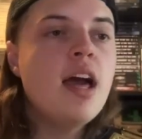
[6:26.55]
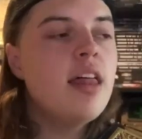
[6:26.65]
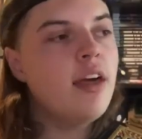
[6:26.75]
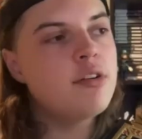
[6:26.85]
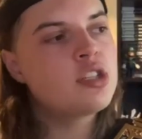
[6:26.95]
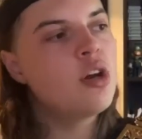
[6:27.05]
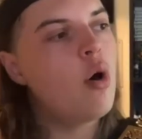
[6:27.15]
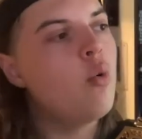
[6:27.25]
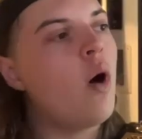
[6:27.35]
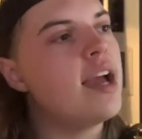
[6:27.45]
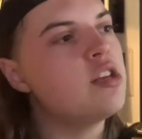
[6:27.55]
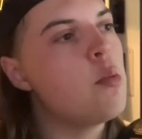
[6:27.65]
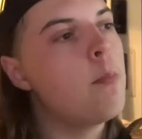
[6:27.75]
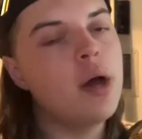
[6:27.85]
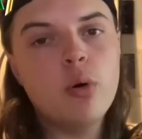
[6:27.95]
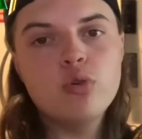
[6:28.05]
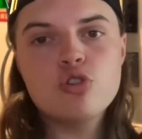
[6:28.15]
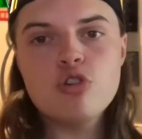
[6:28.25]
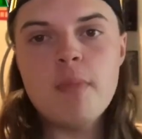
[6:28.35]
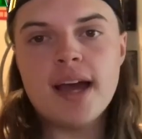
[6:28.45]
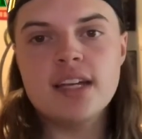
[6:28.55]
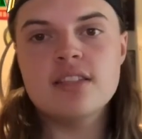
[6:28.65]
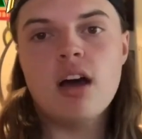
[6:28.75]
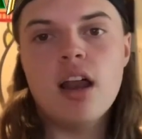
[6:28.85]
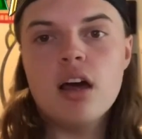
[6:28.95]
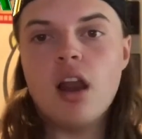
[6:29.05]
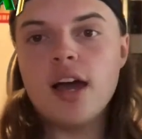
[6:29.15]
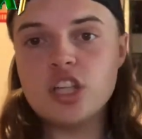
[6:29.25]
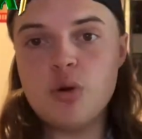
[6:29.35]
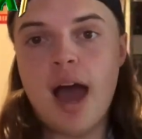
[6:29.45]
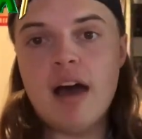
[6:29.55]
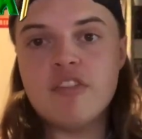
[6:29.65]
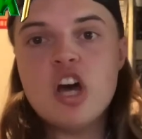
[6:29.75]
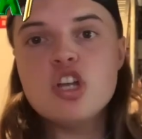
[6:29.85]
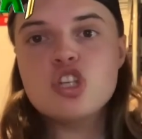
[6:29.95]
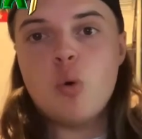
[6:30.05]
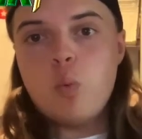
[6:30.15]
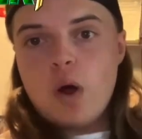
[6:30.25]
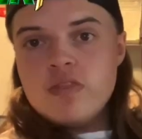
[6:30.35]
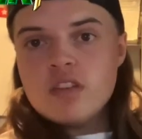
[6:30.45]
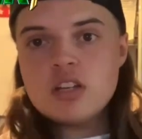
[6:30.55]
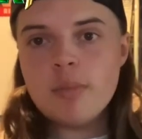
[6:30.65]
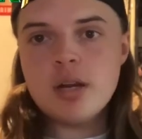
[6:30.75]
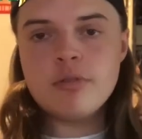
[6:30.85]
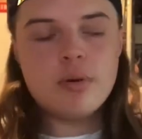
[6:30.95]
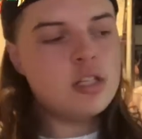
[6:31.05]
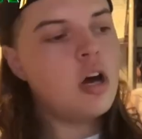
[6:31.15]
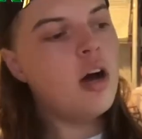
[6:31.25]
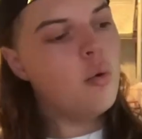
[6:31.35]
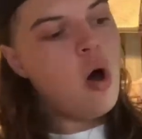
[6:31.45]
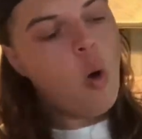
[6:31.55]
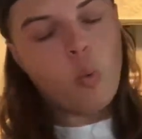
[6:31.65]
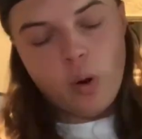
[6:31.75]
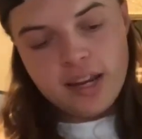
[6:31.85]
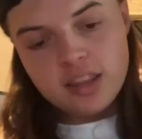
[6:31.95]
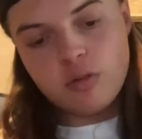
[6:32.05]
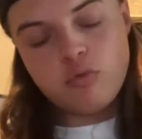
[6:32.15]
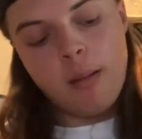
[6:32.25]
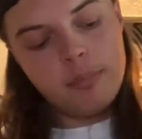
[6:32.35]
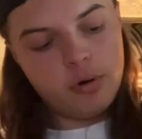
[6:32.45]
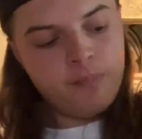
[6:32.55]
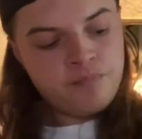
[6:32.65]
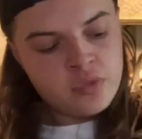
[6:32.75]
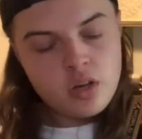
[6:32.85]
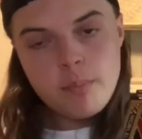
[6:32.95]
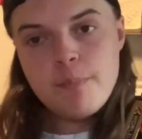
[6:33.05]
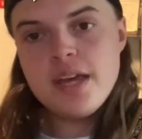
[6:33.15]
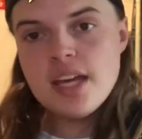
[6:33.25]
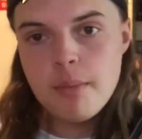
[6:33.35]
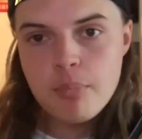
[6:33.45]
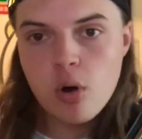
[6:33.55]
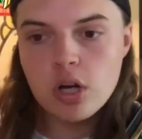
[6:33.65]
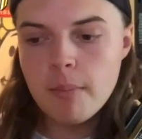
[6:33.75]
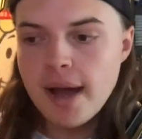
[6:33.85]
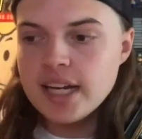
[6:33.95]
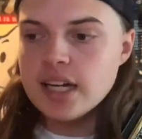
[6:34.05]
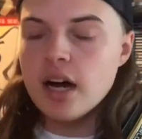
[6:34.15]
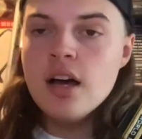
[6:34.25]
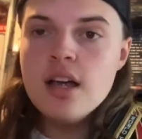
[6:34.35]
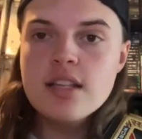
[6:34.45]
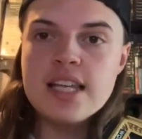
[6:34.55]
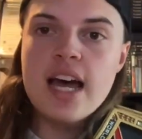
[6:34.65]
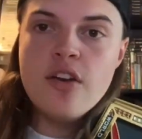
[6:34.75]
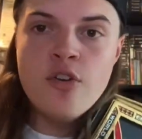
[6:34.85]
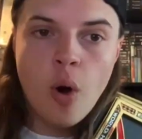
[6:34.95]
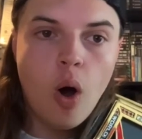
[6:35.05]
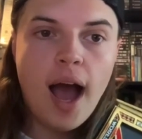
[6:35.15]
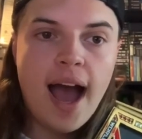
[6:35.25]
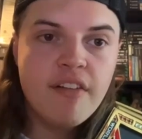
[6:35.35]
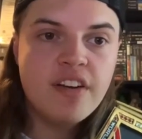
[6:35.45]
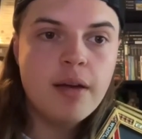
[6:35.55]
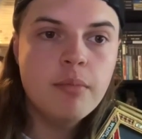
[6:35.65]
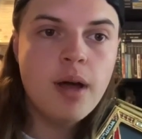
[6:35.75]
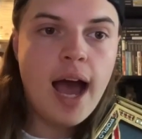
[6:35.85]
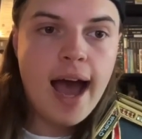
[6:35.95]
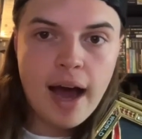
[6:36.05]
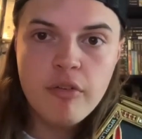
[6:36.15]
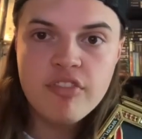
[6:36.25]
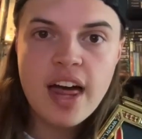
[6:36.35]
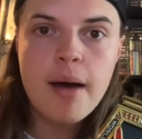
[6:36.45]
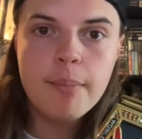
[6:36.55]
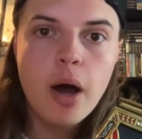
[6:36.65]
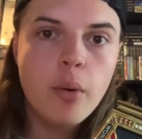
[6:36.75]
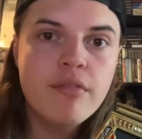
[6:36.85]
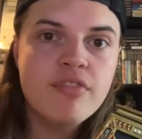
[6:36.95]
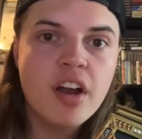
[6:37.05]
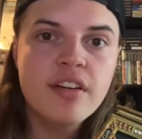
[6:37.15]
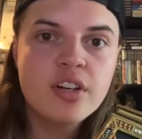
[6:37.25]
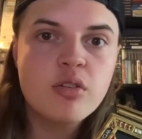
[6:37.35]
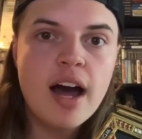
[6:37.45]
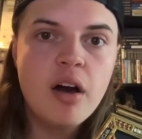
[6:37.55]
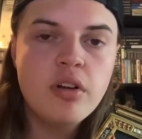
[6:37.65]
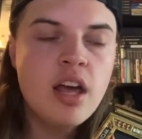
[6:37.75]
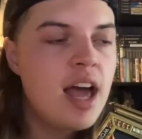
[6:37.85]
There is no way you build Drew McIntyre like you have to win the WWE title, winning the Rumble, beating Brock at Mania, to not have him have that belt in front of a crowd.